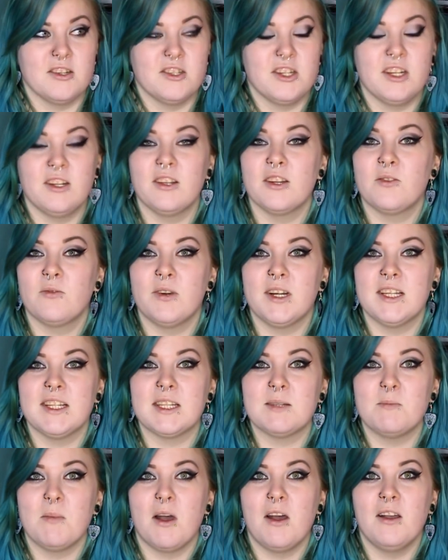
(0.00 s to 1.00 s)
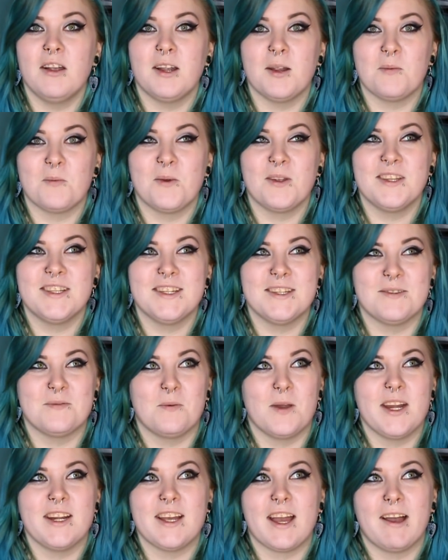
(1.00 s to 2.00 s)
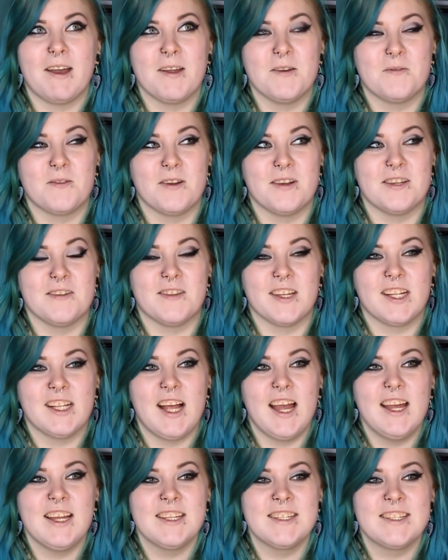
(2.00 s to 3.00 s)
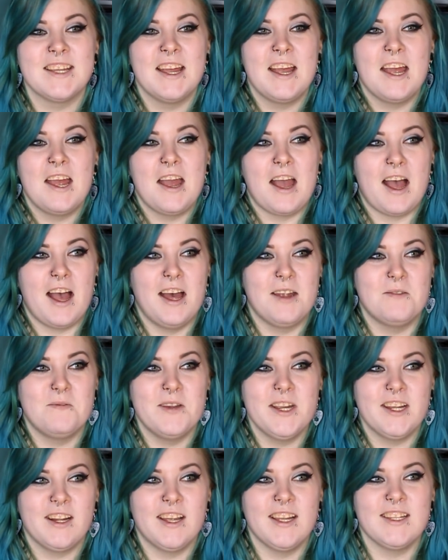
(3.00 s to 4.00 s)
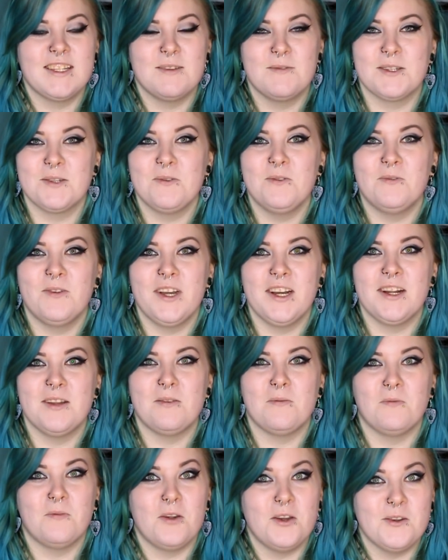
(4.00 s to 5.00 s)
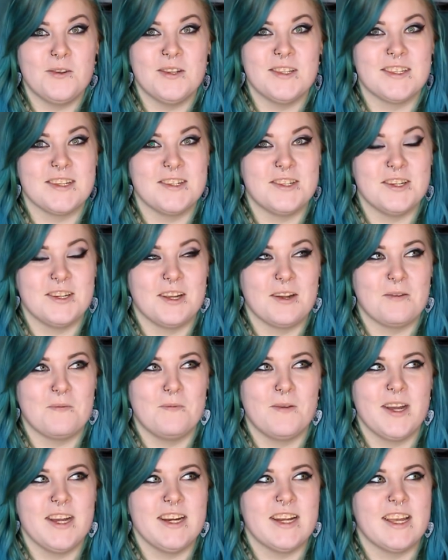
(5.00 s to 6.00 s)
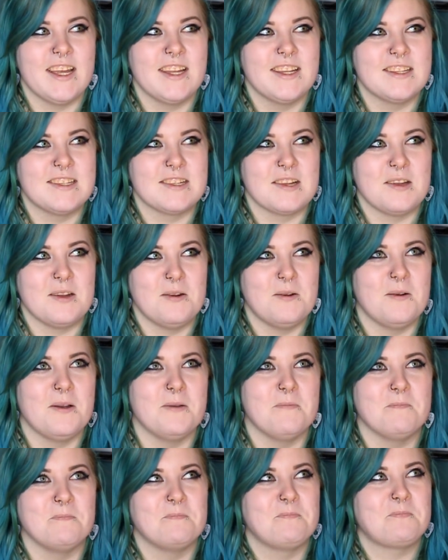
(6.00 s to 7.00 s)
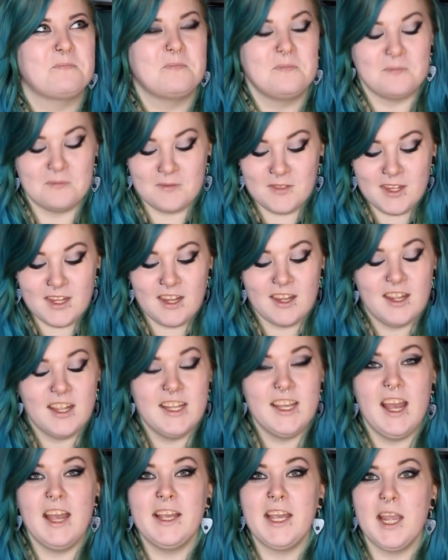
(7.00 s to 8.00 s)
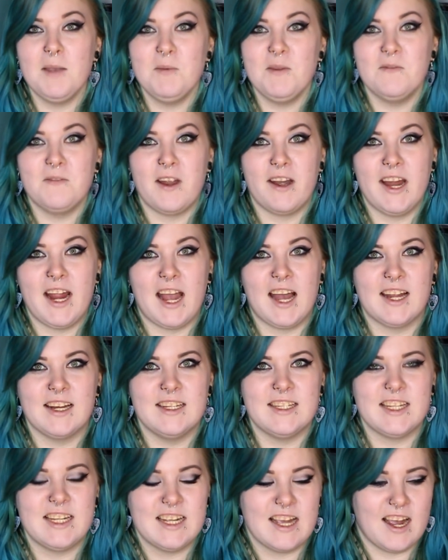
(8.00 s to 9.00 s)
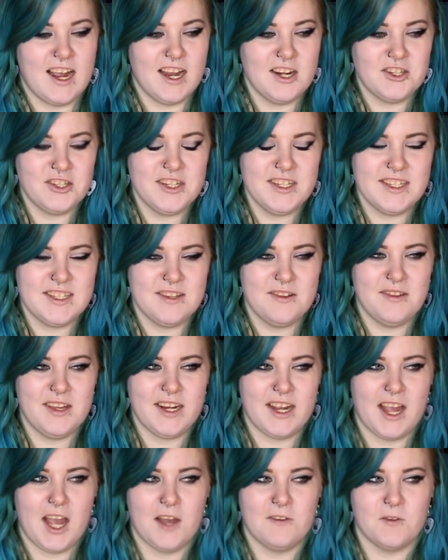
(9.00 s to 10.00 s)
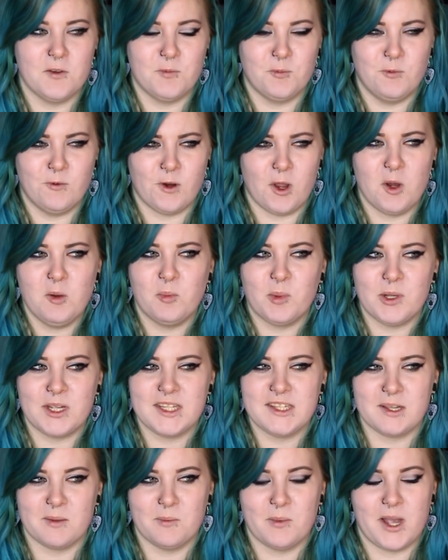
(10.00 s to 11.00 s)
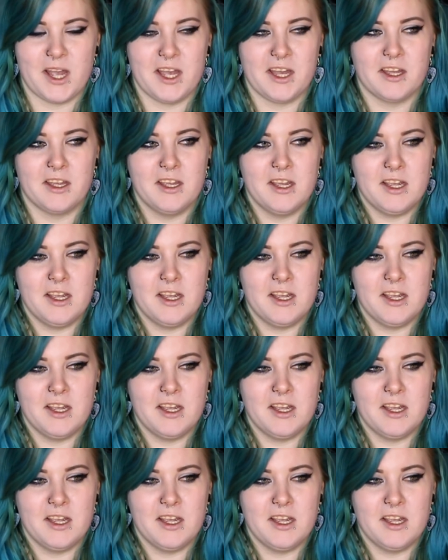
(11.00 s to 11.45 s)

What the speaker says: she looked really smug and wanted to read it out in front of the class, and realised it was all written in runes and she couldn't read it. So yeah, it came in very handy. I actually still think I have a notebook somewhere.